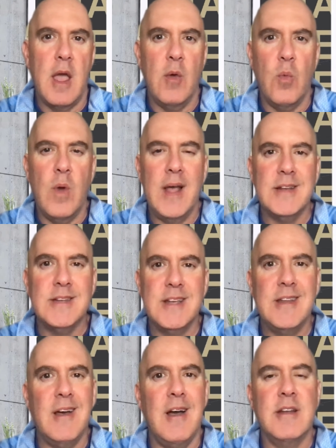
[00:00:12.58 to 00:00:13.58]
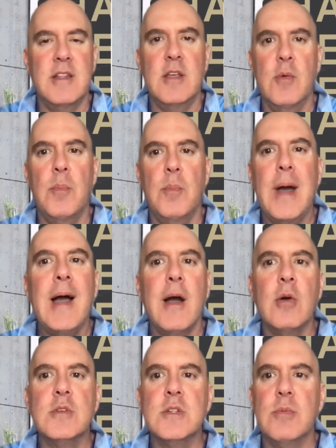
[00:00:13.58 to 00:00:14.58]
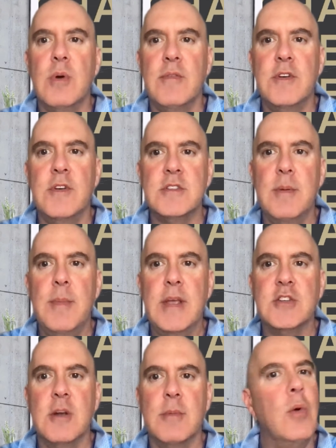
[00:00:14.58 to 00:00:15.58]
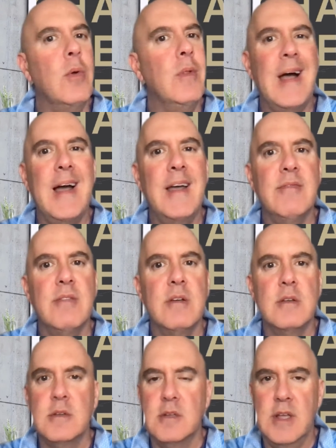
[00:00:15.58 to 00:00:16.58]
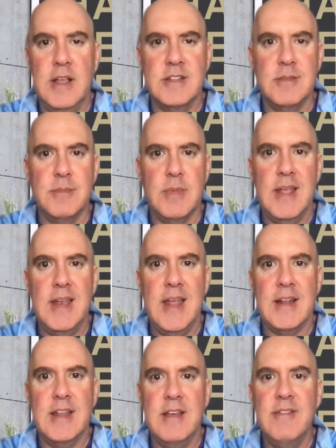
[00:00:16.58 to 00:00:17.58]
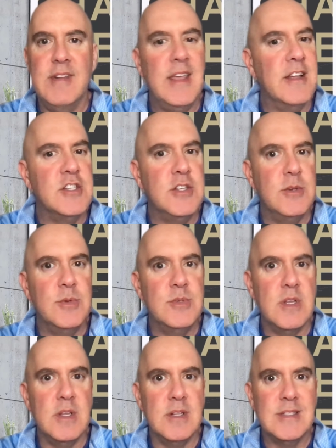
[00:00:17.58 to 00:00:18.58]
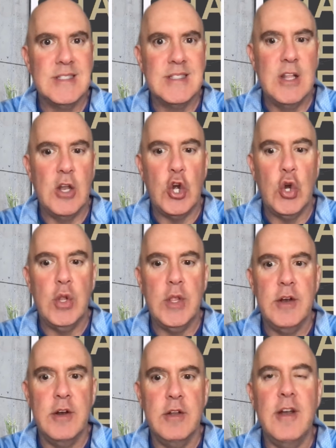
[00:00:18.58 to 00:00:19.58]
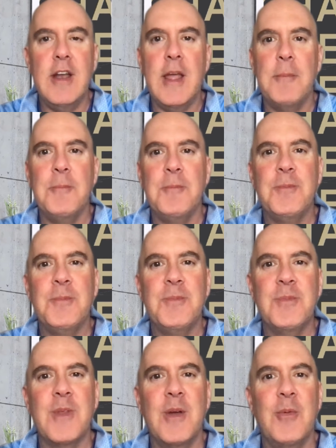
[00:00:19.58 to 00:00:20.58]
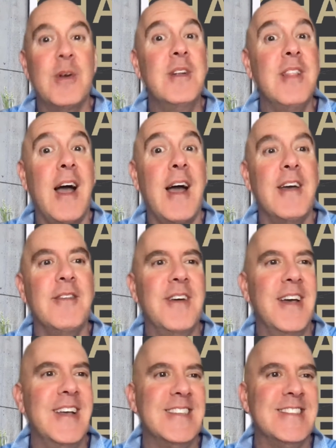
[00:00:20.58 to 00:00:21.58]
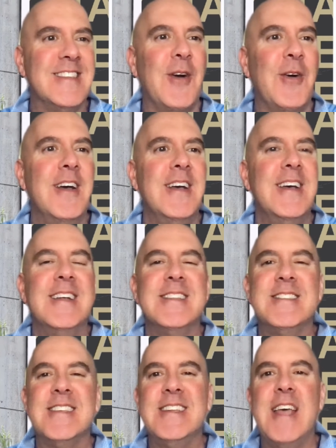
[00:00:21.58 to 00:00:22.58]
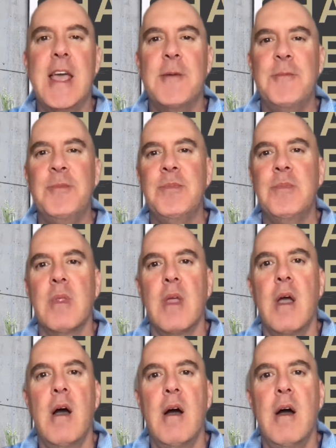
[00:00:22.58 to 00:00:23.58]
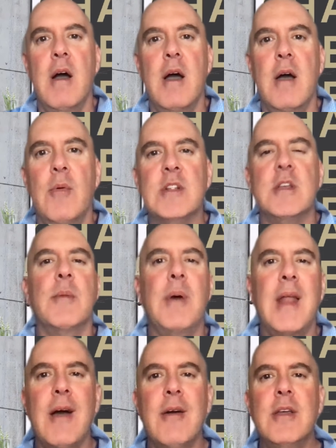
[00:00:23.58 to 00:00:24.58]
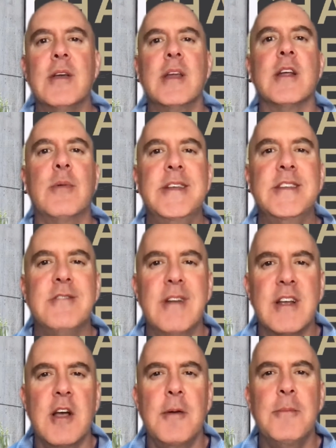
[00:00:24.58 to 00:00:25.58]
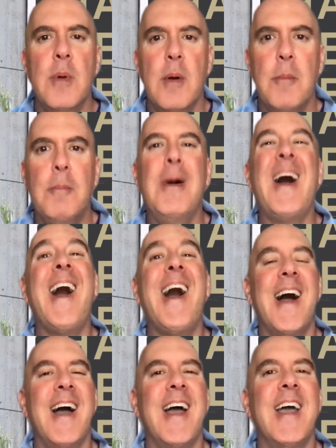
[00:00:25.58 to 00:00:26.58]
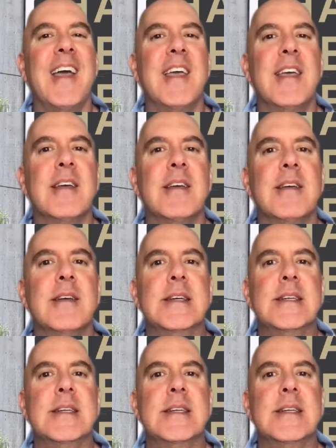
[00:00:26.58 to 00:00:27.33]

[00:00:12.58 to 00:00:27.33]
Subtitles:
I want to talk to you about, well first let me make sure I'm going live. I had some connectivity issues earlier. There I am, we're live. So today I want to talk about how you can increase your income by